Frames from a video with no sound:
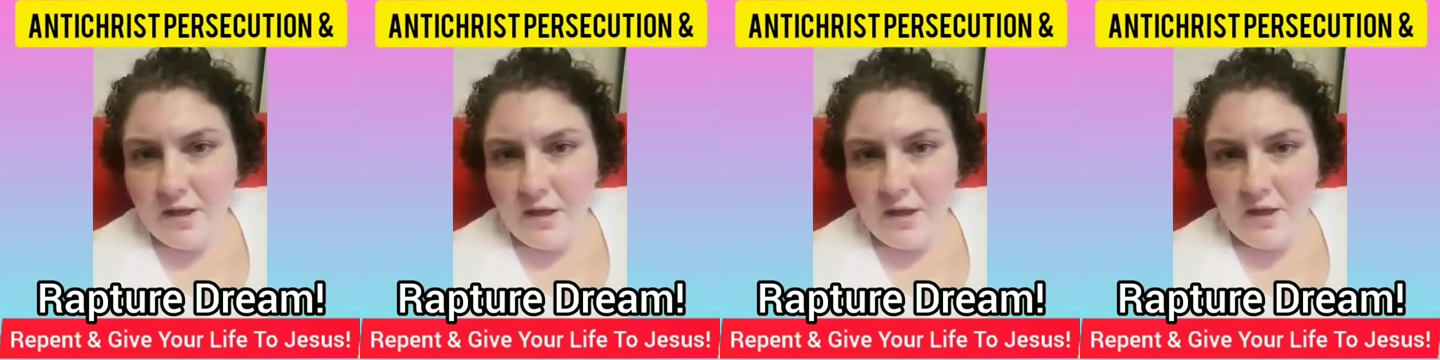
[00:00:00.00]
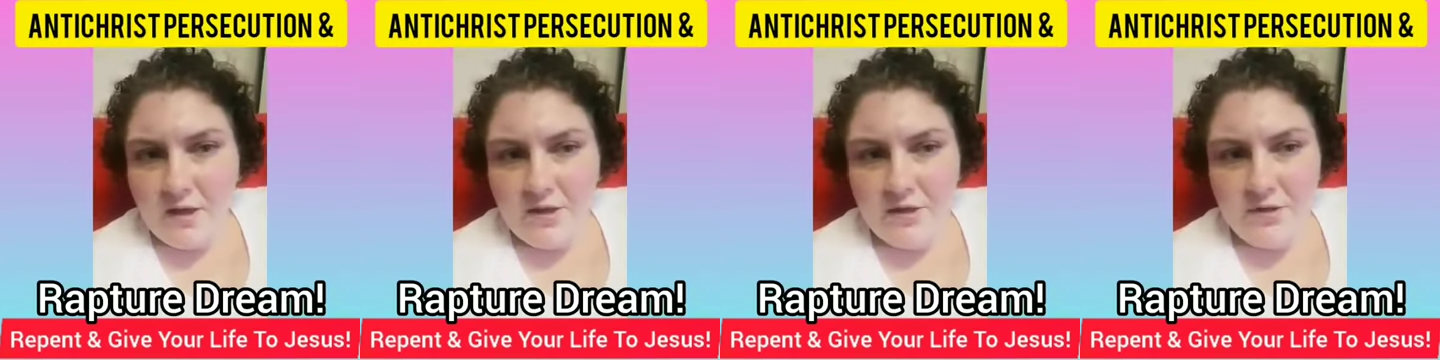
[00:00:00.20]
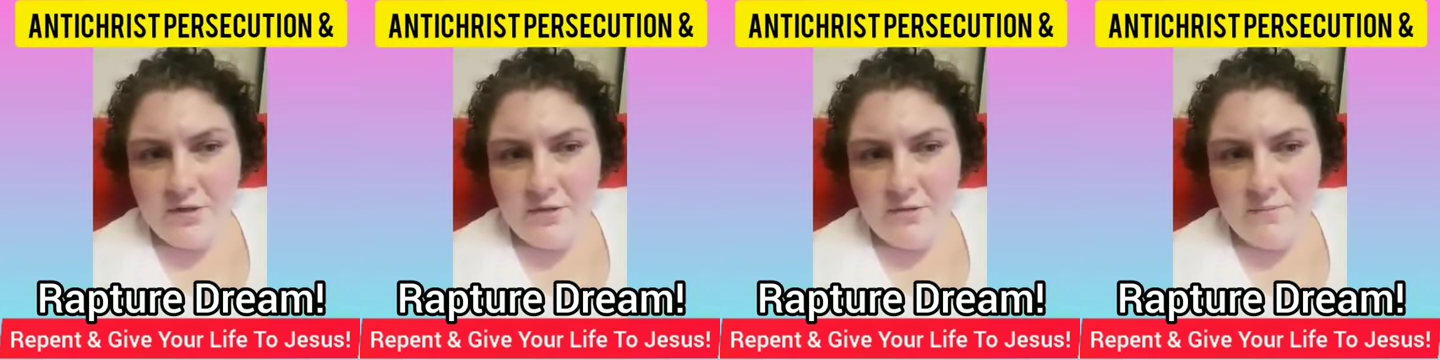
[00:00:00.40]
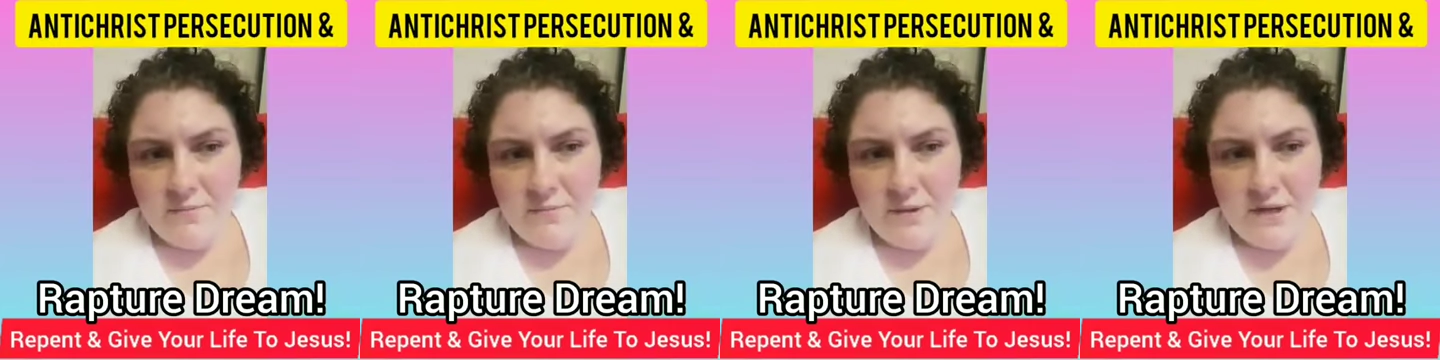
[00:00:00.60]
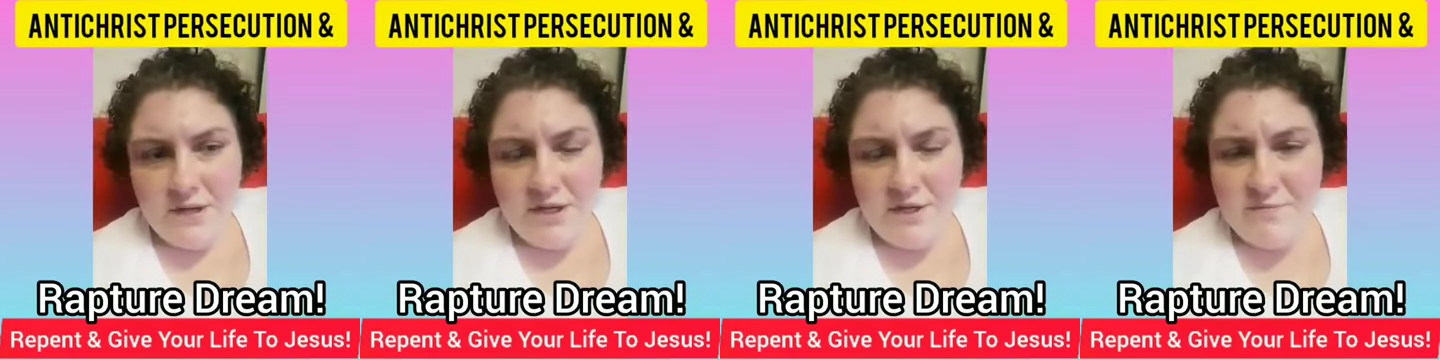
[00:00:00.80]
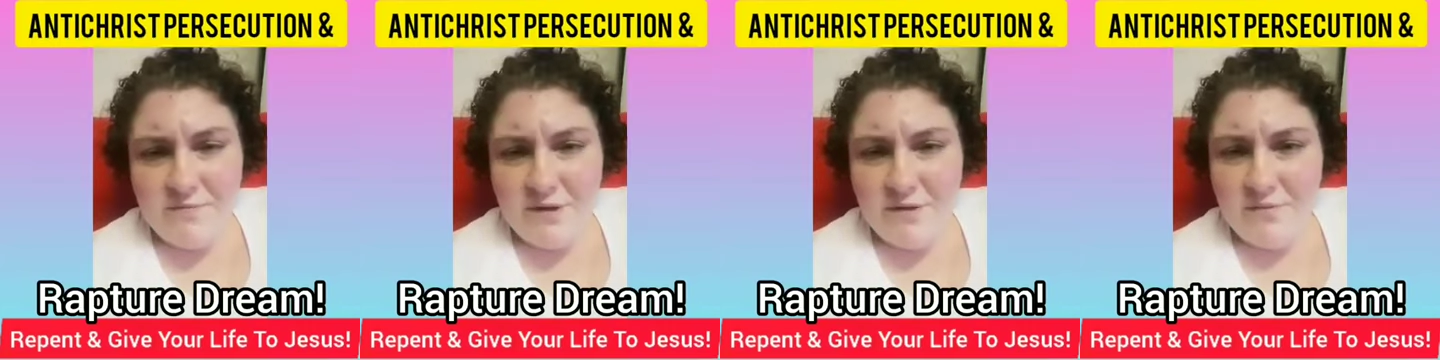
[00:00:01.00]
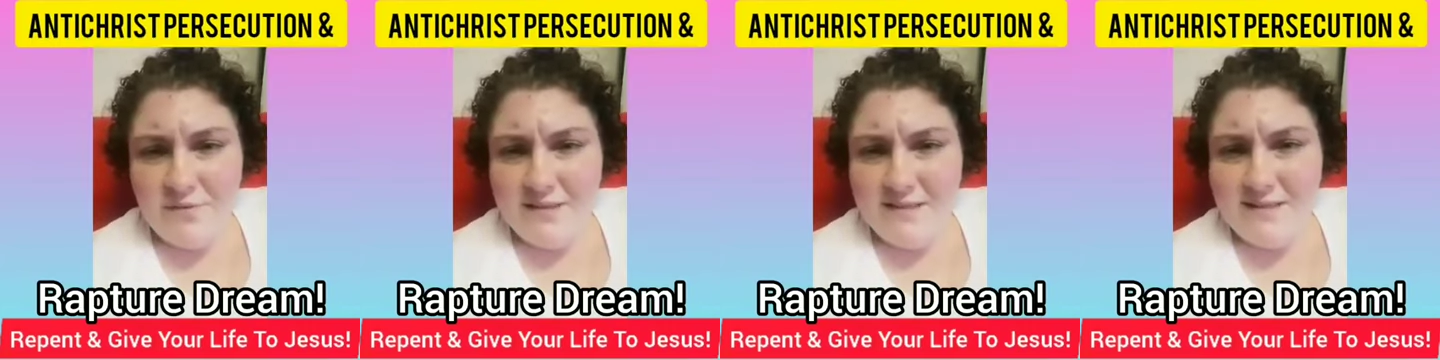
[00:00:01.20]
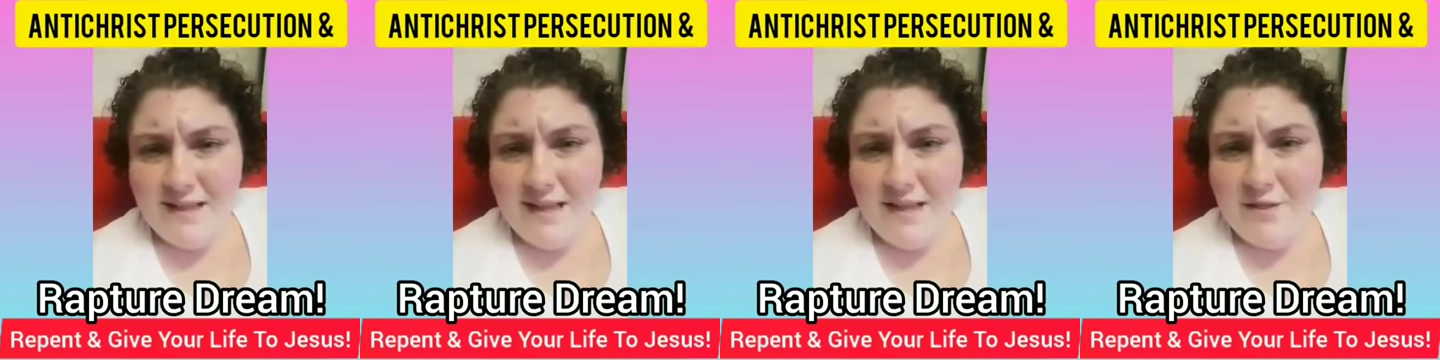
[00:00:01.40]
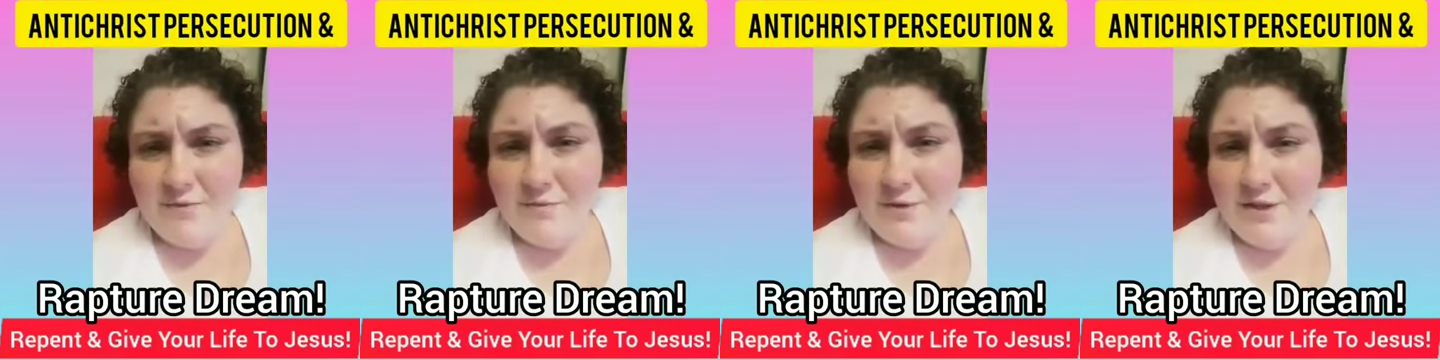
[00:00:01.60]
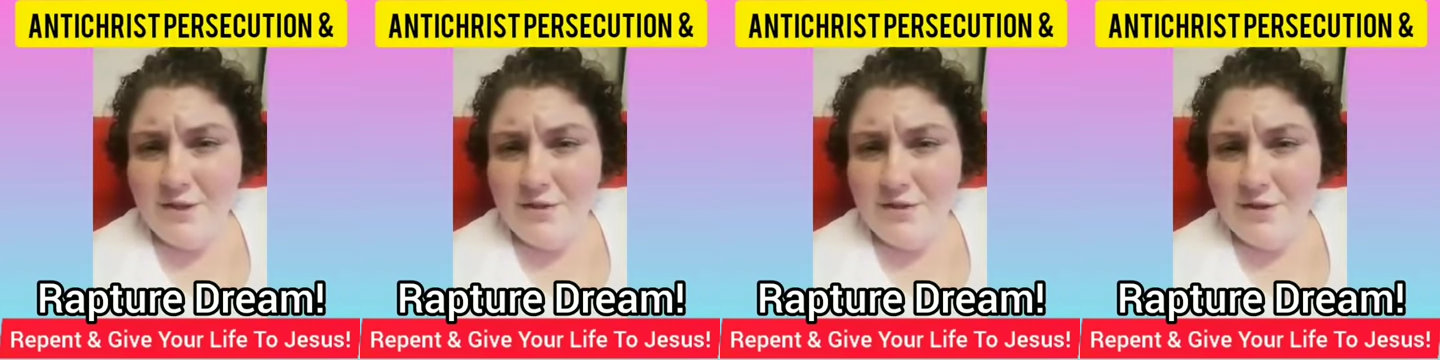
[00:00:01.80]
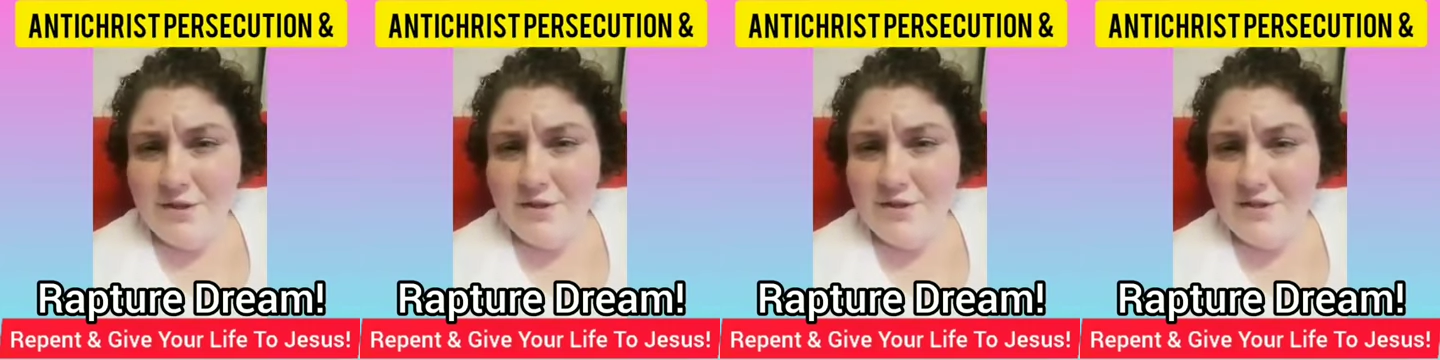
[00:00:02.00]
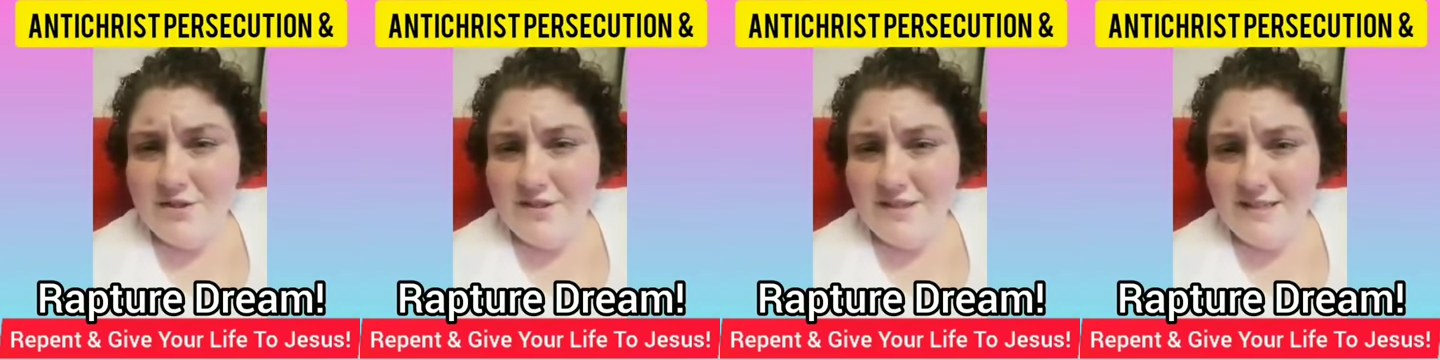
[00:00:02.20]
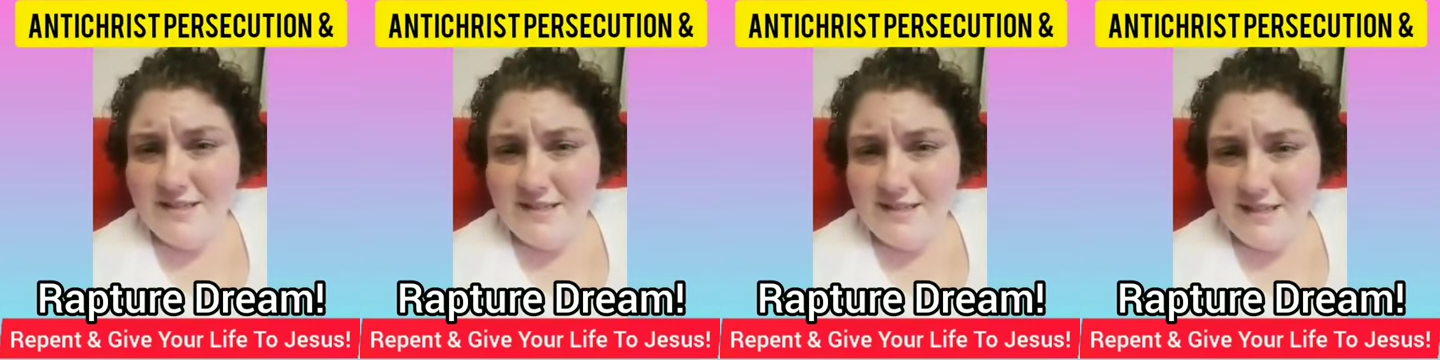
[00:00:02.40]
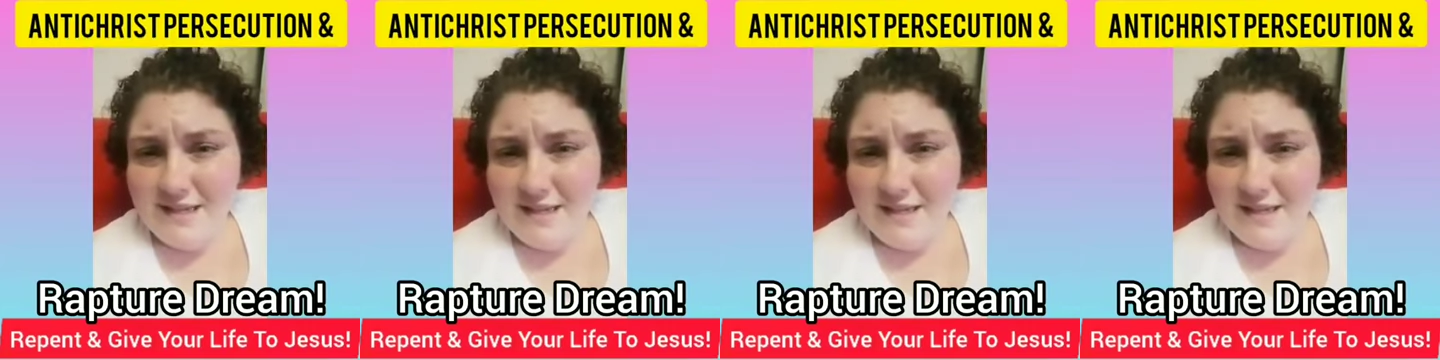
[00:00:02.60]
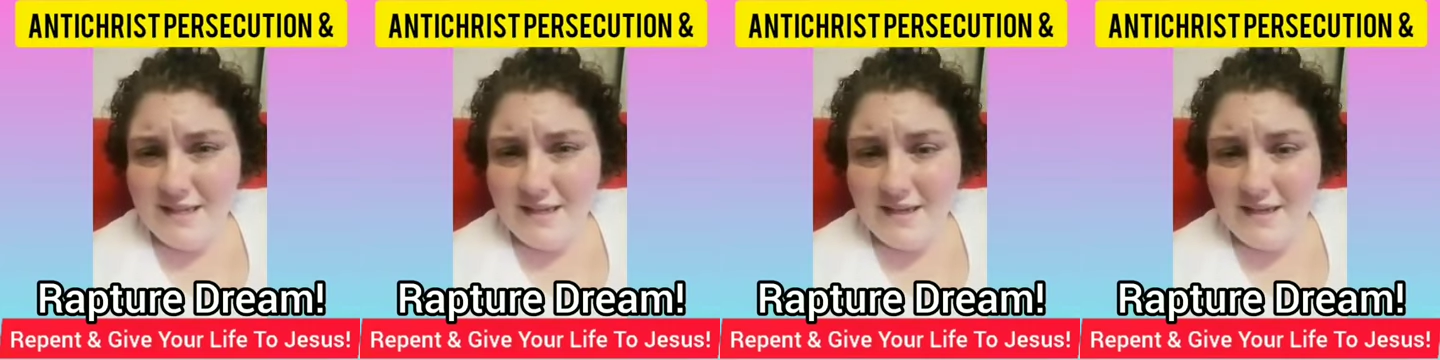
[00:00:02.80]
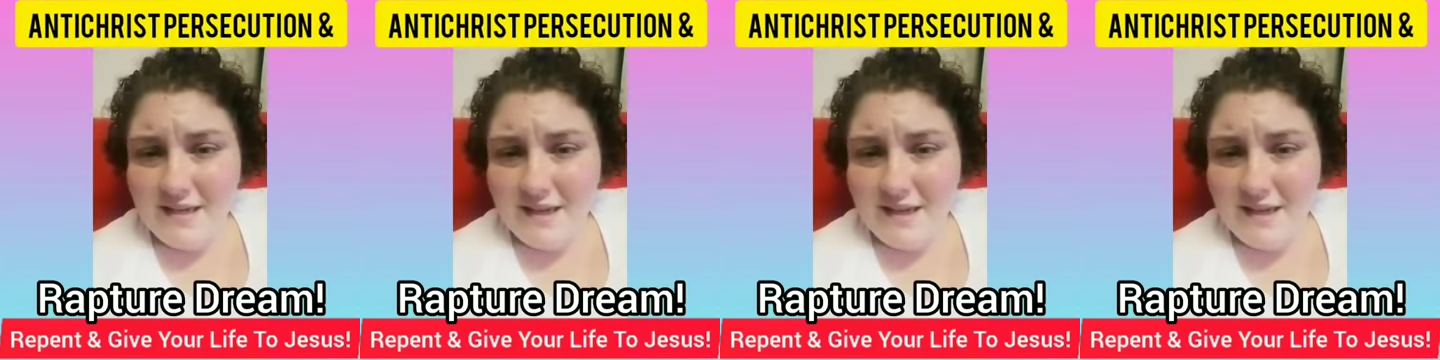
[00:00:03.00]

The punishment was light. We threw into the sea.